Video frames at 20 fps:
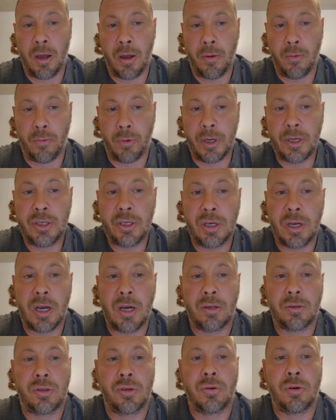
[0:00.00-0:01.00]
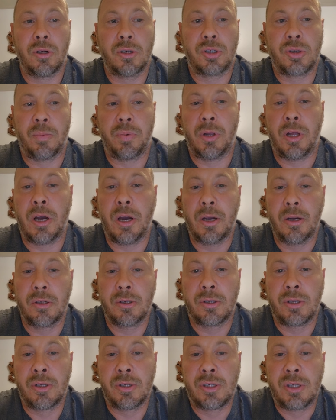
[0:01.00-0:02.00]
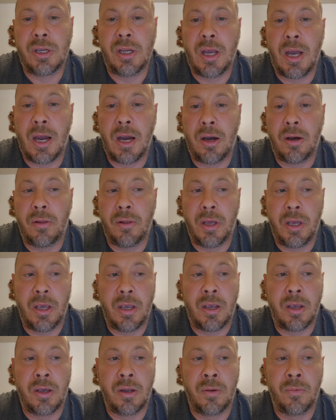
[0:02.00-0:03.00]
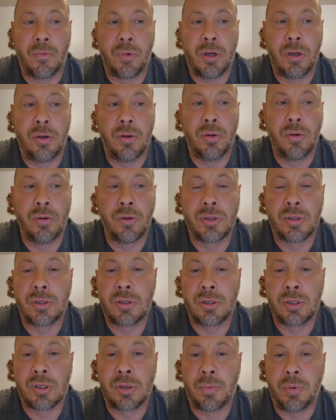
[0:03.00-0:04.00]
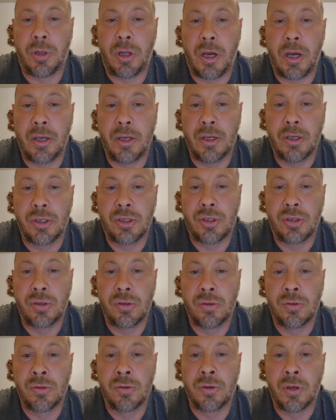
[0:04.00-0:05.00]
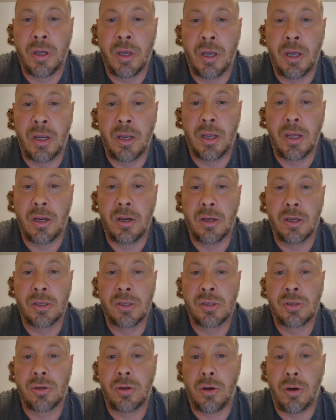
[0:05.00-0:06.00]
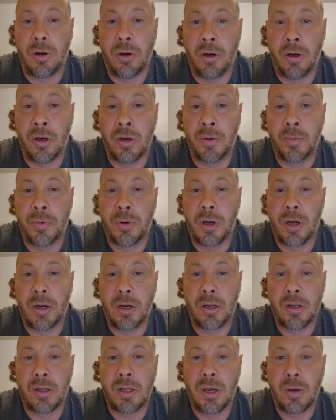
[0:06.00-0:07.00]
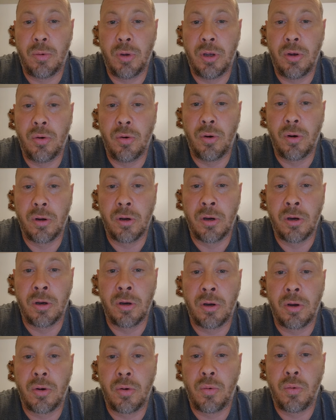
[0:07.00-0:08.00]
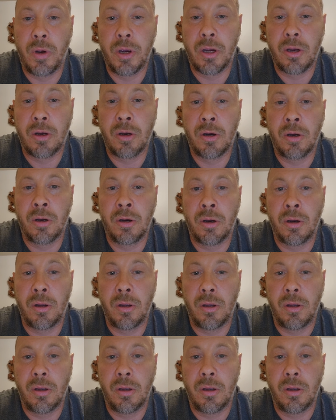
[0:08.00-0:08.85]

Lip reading: Reaching out to our suppliers to see how they can reduce the supply issue and get us our product that we order quicker